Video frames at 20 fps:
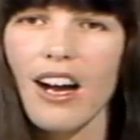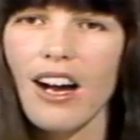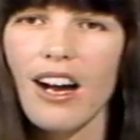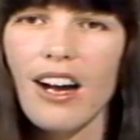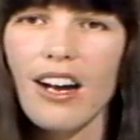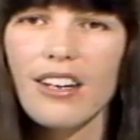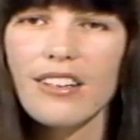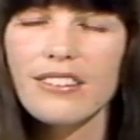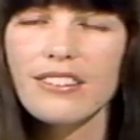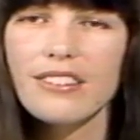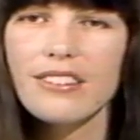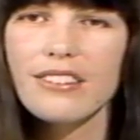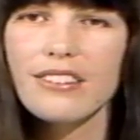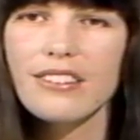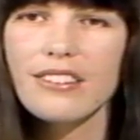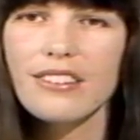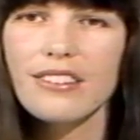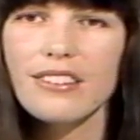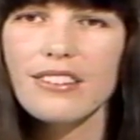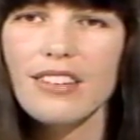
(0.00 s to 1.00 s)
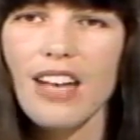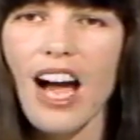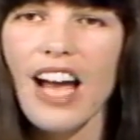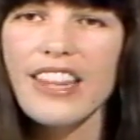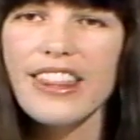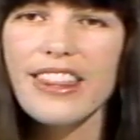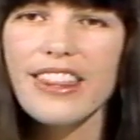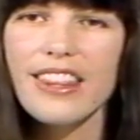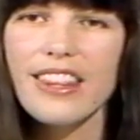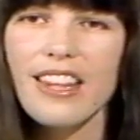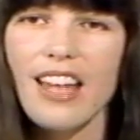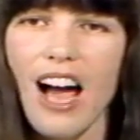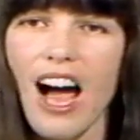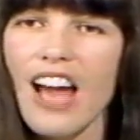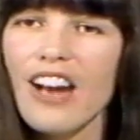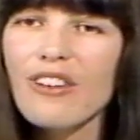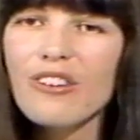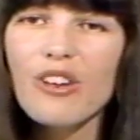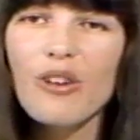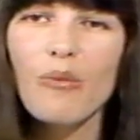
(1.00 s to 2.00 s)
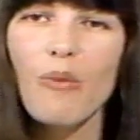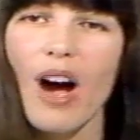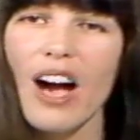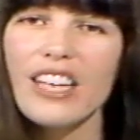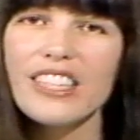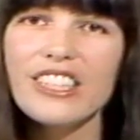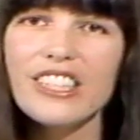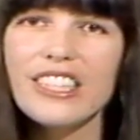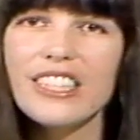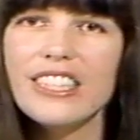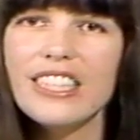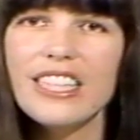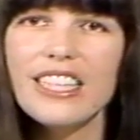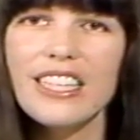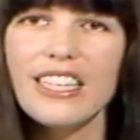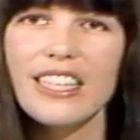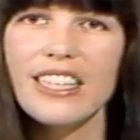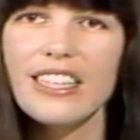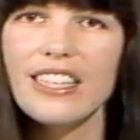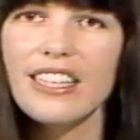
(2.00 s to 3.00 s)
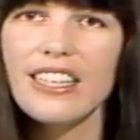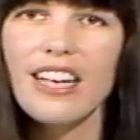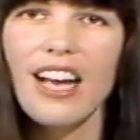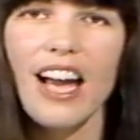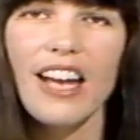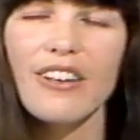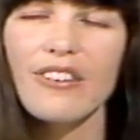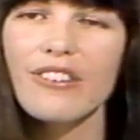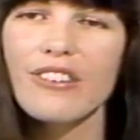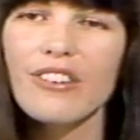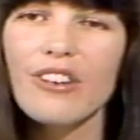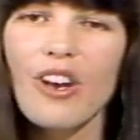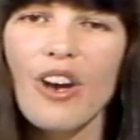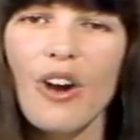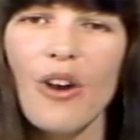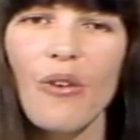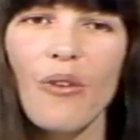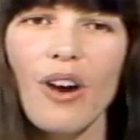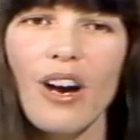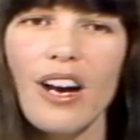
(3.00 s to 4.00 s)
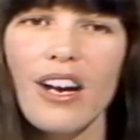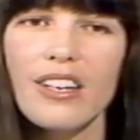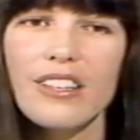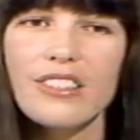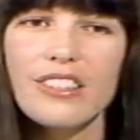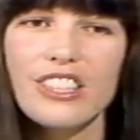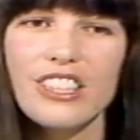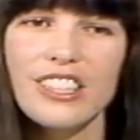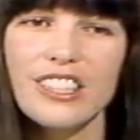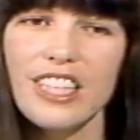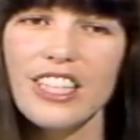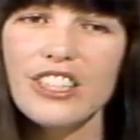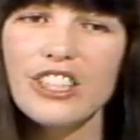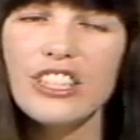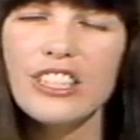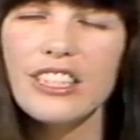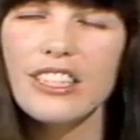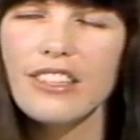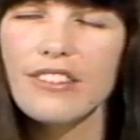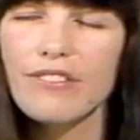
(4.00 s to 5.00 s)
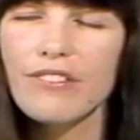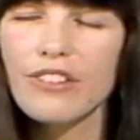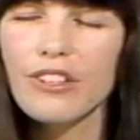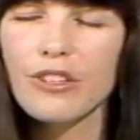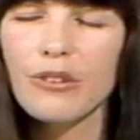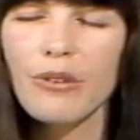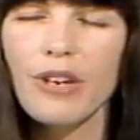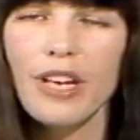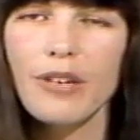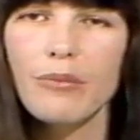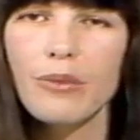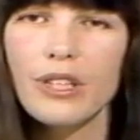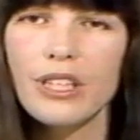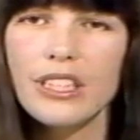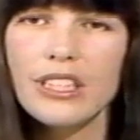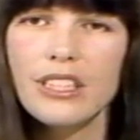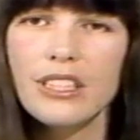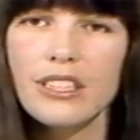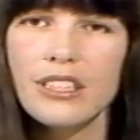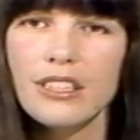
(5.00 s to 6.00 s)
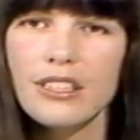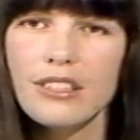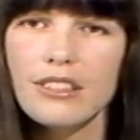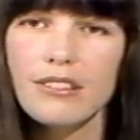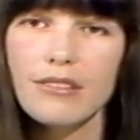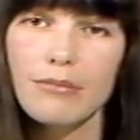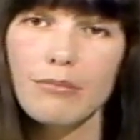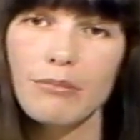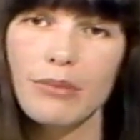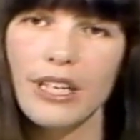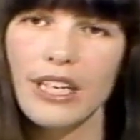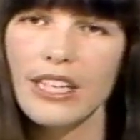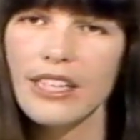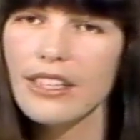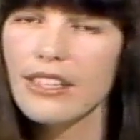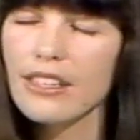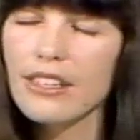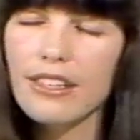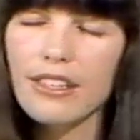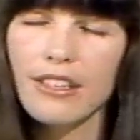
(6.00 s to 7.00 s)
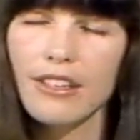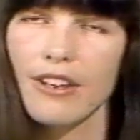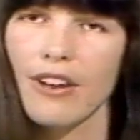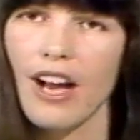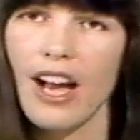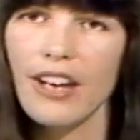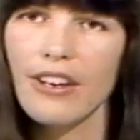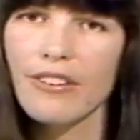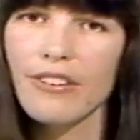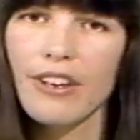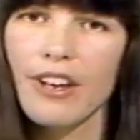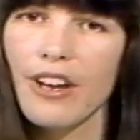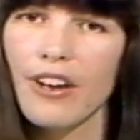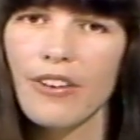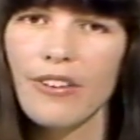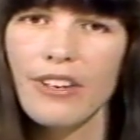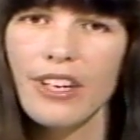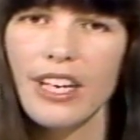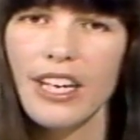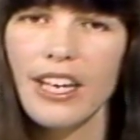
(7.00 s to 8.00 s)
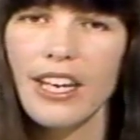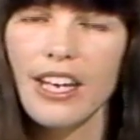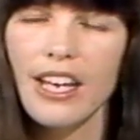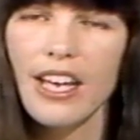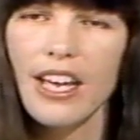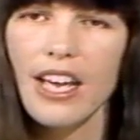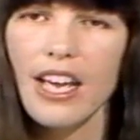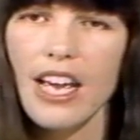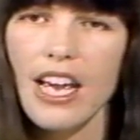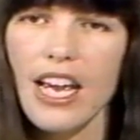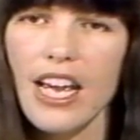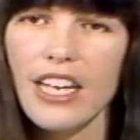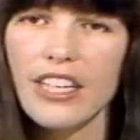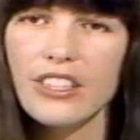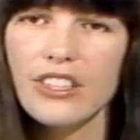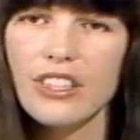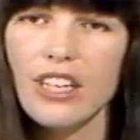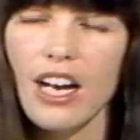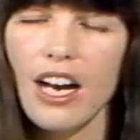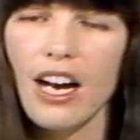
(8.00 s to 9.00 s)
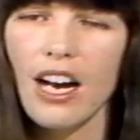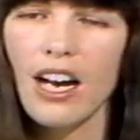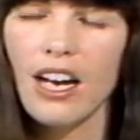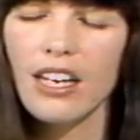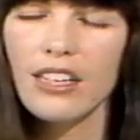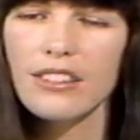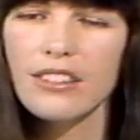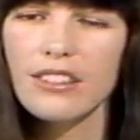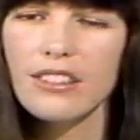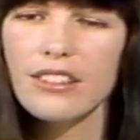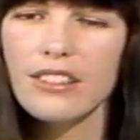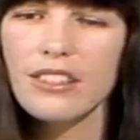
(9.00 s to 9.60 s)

uh, I, I don't know why she did it, and I don't know. Uh, she said she did it for the redwoods, but you know, I don't know. And uh,